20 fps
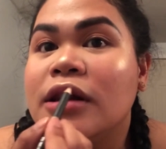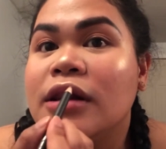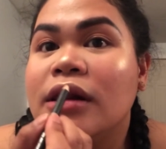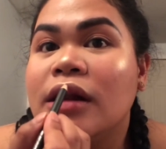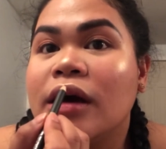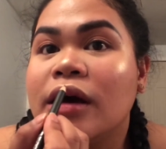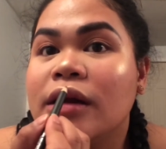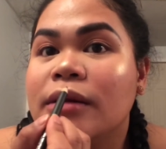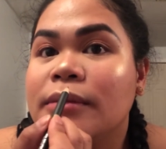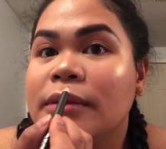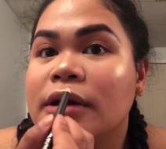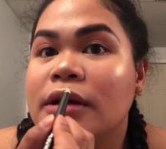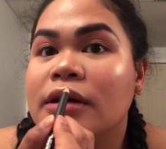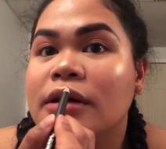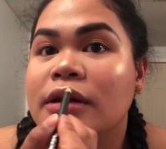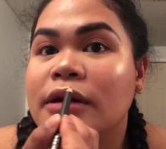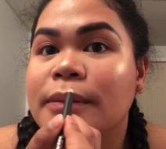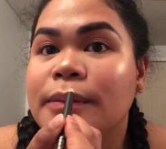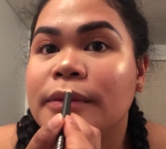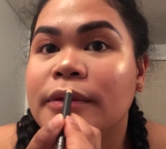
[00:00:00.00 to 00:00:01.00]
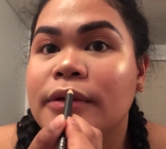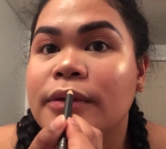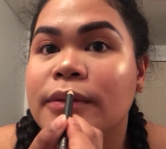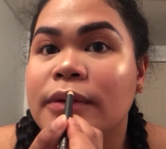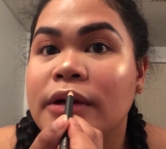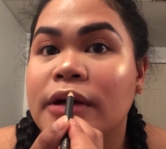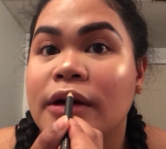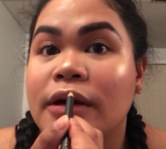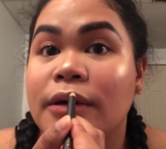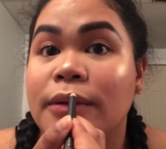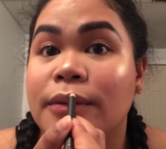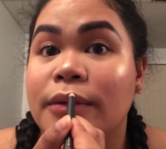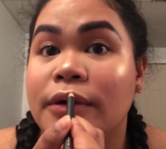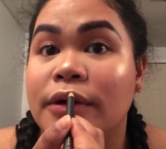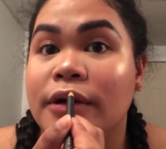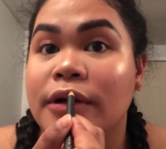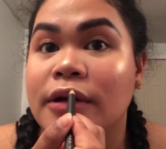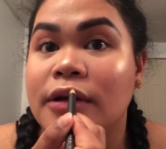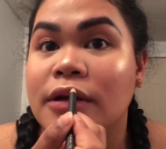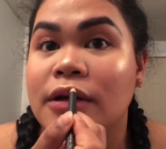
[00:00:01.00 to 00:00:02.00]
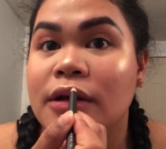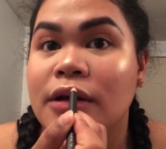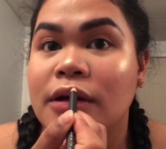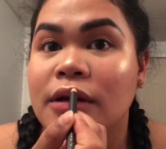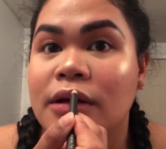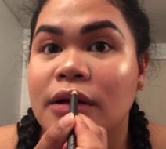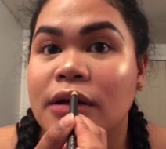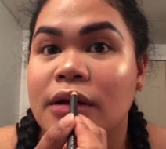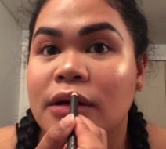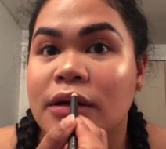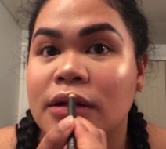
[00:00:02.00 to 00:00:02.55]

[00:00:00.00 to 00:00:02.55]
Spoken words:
line my lip the way I wanted it.